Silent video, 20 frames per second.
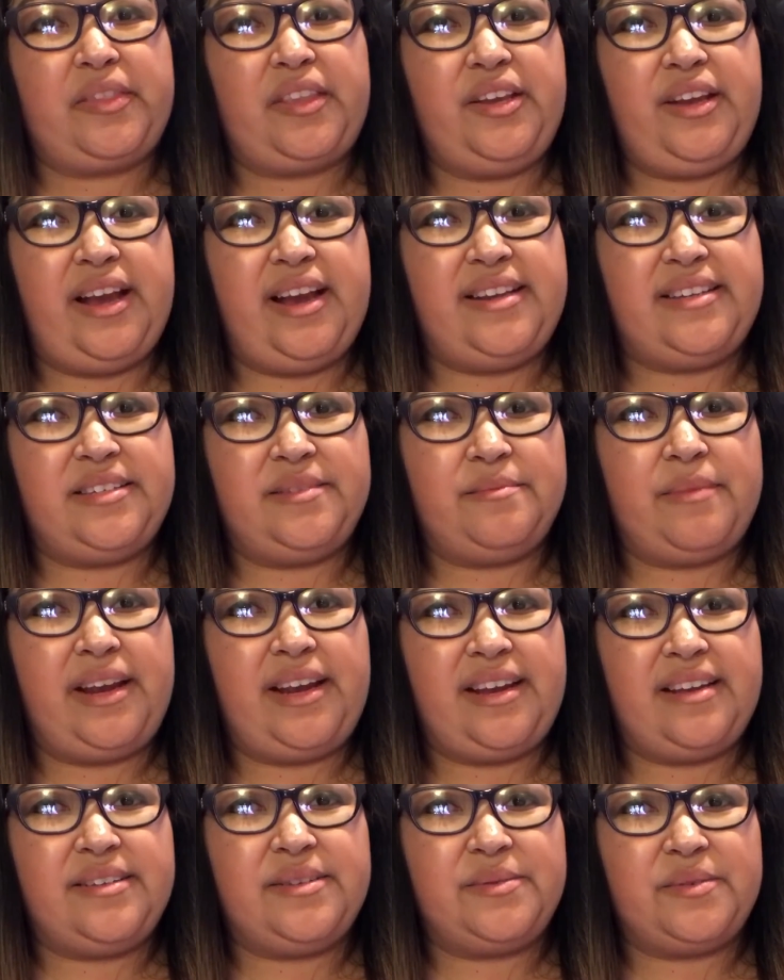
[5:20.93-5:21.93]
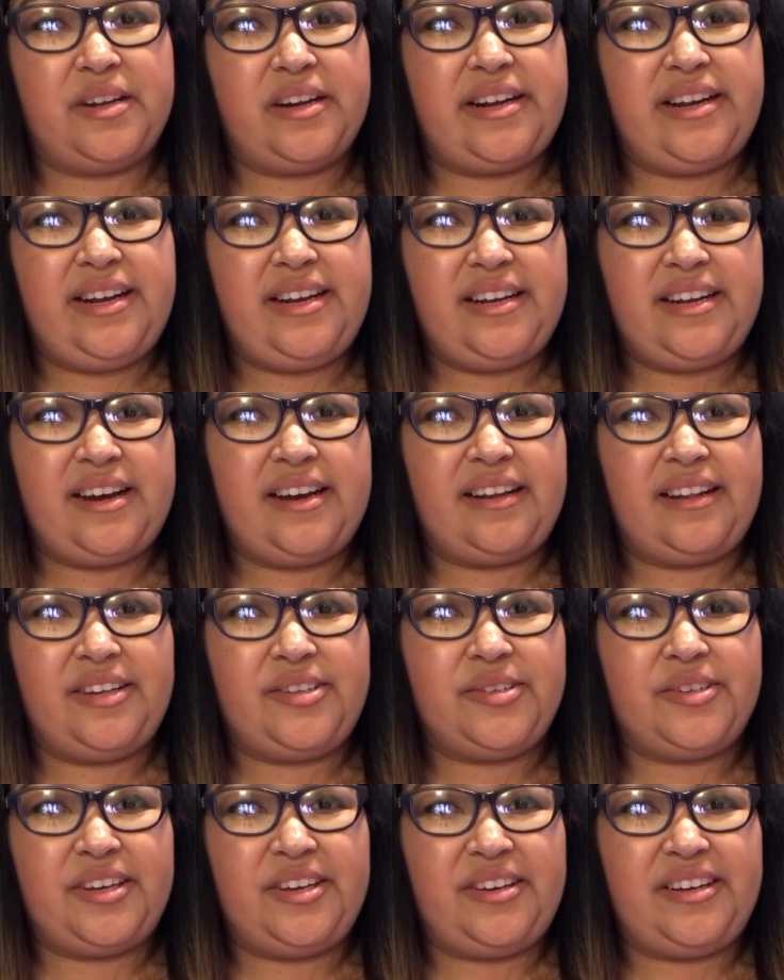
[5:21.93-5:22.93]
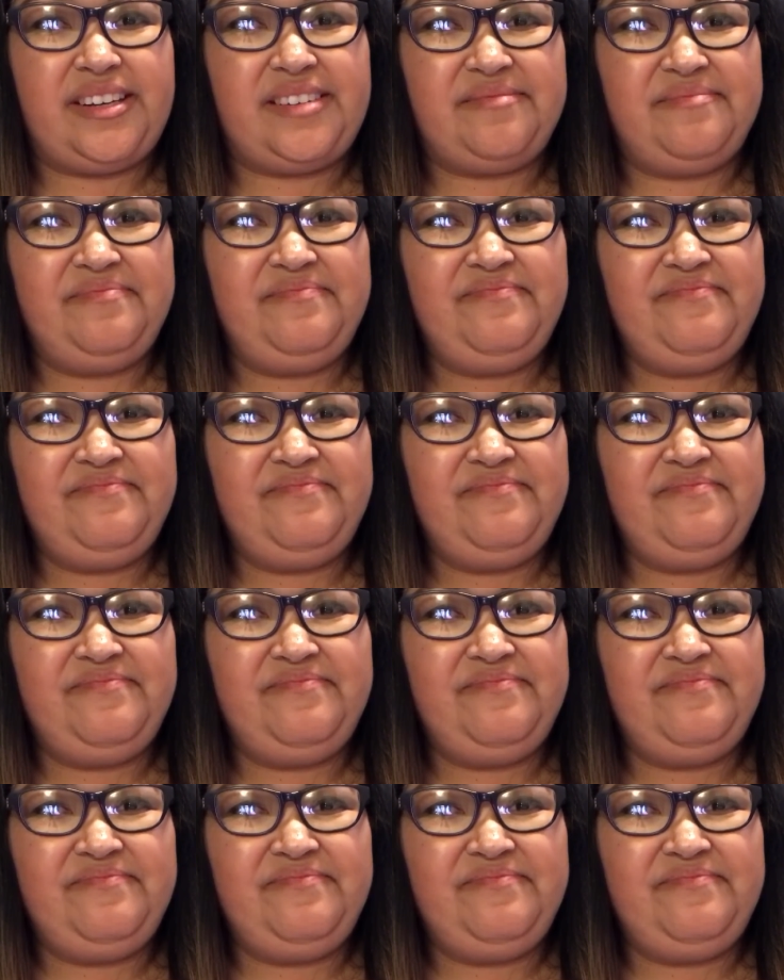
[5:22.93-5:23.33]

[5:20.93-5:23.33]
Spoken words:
You guys, my cousin Ronnie got electrocuted.